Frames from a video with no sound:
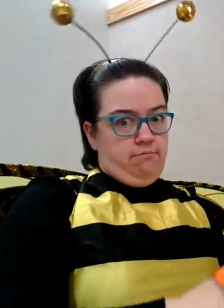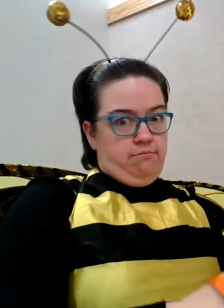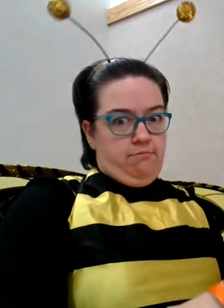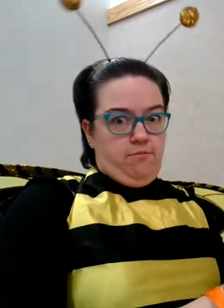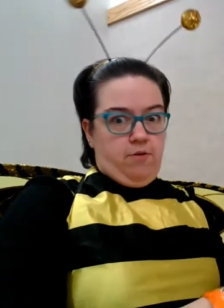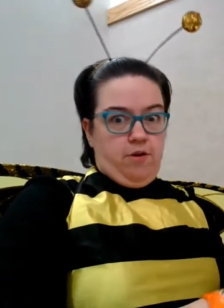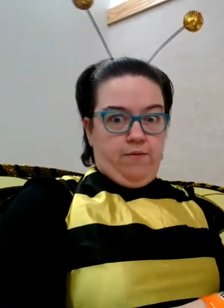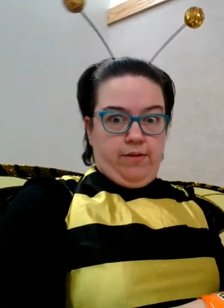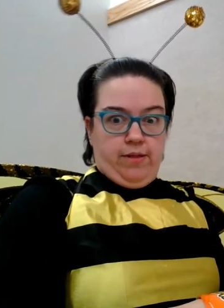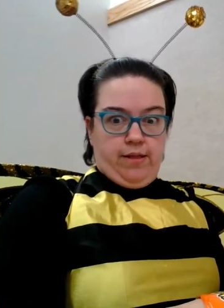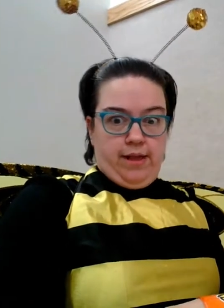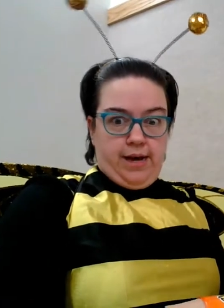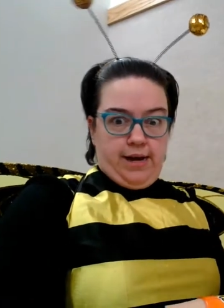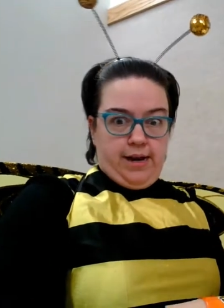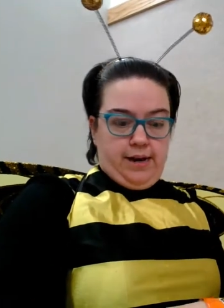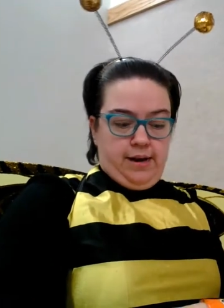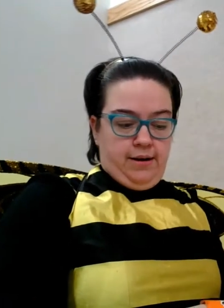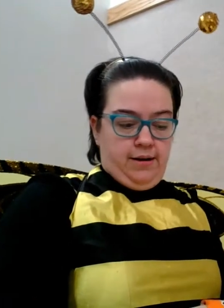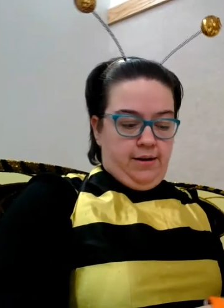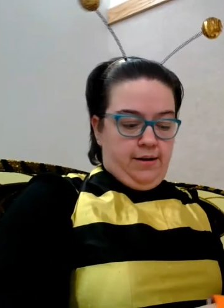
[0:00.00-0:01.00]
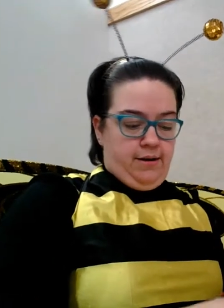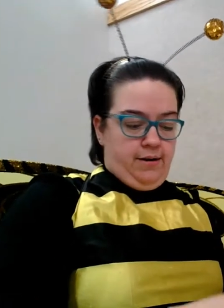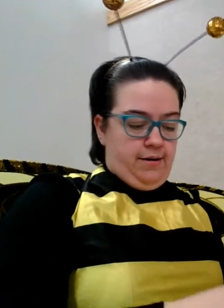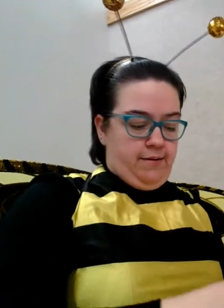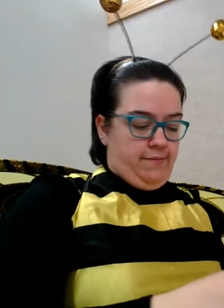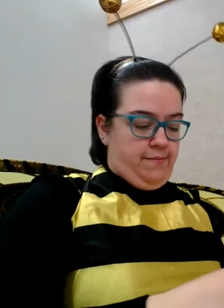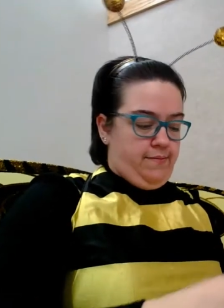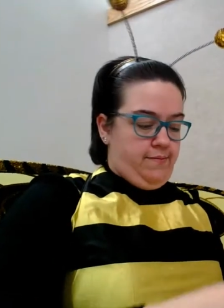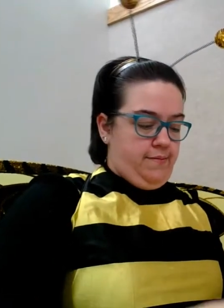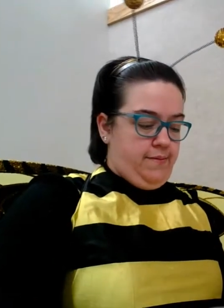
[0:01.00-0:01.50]
We have a lot in here.
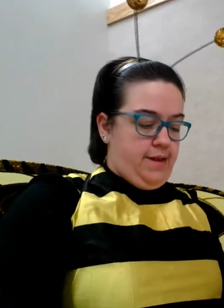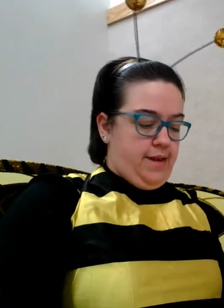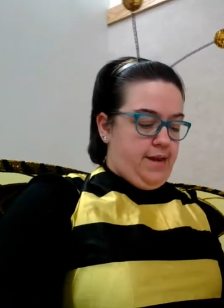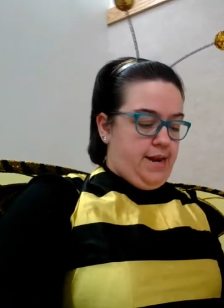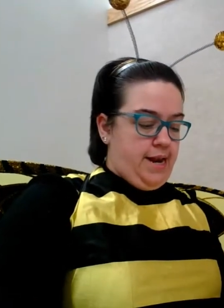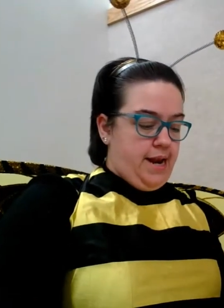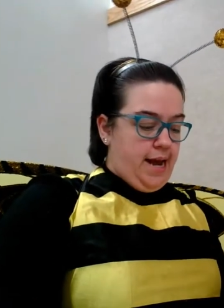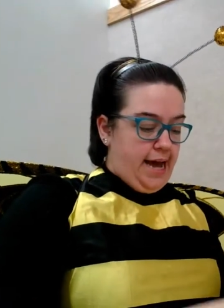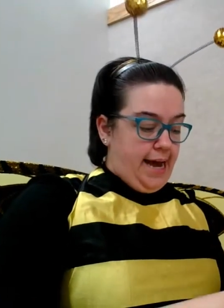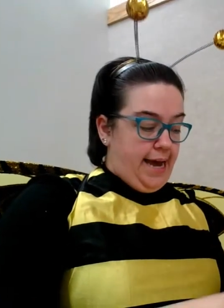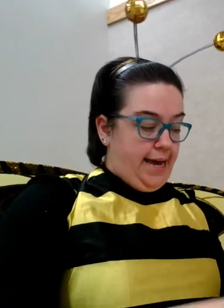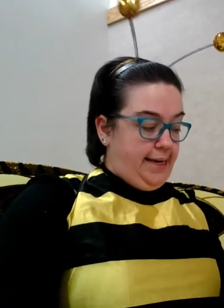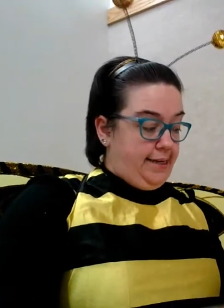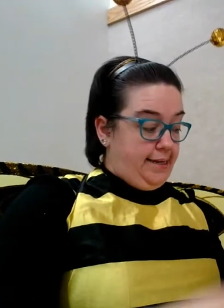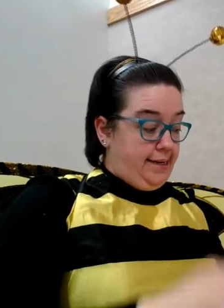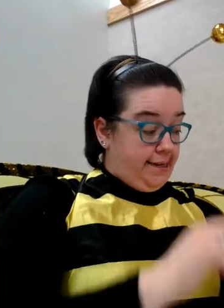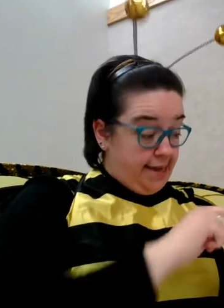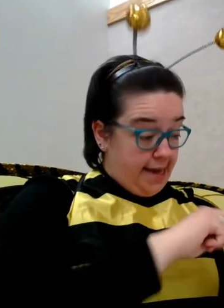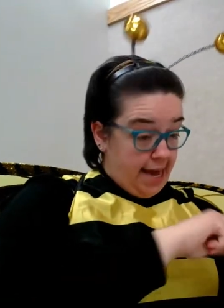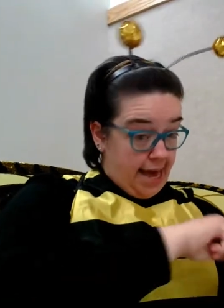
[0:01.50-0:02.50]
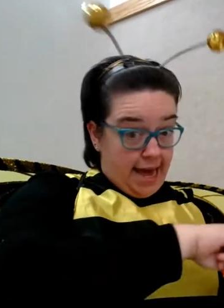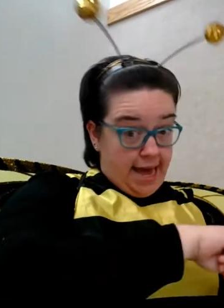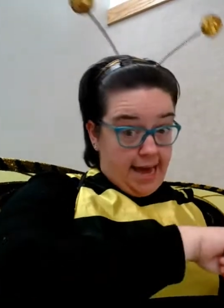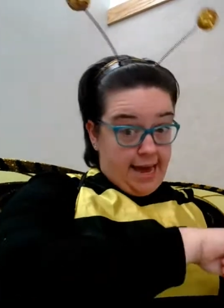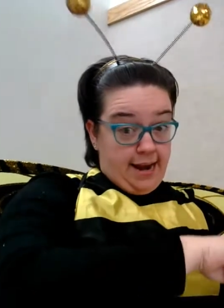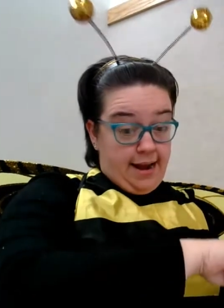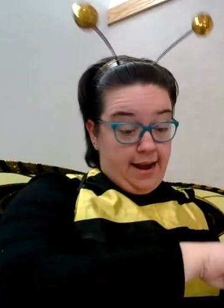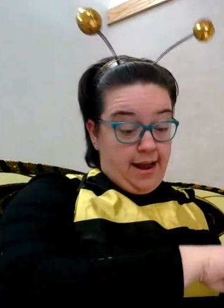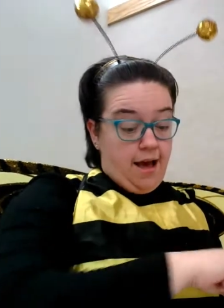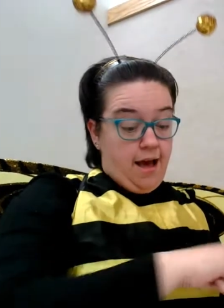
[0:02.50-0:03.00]
9,
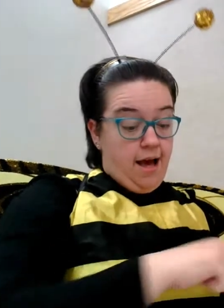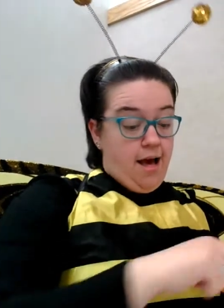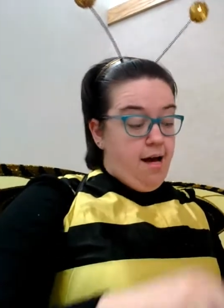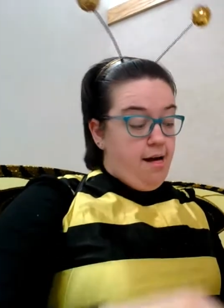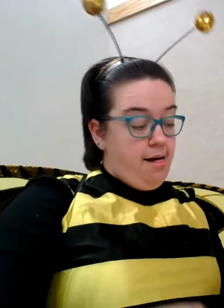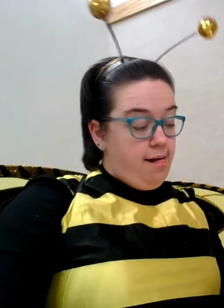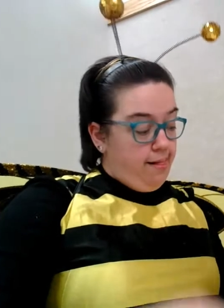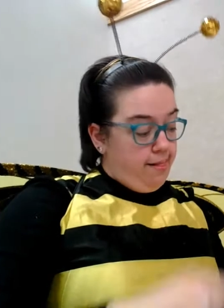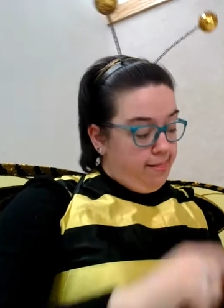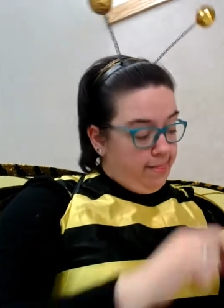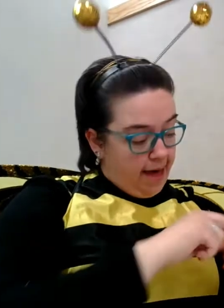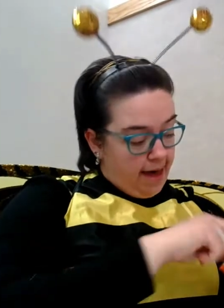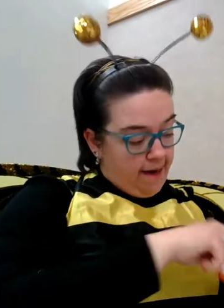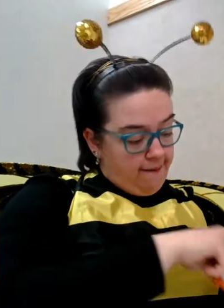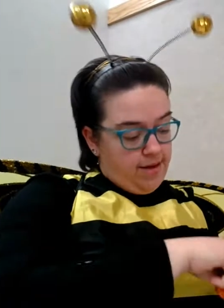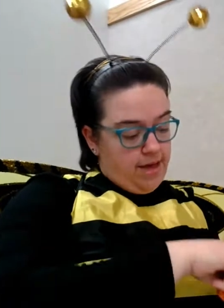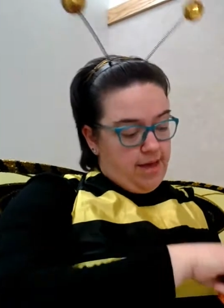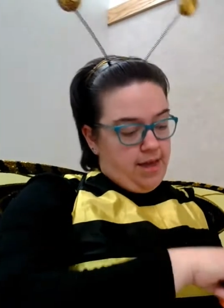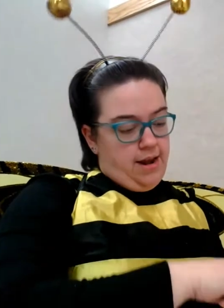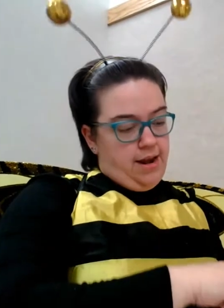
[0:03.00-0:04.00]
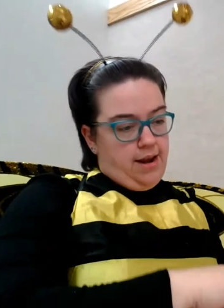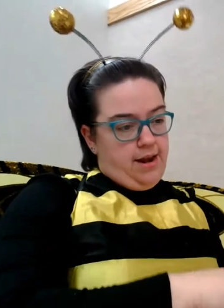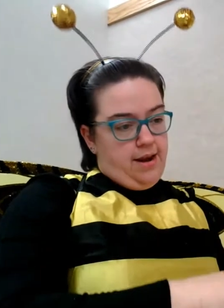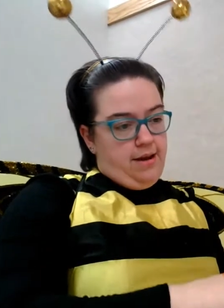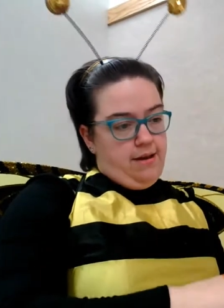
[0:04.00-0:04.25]
10, 11,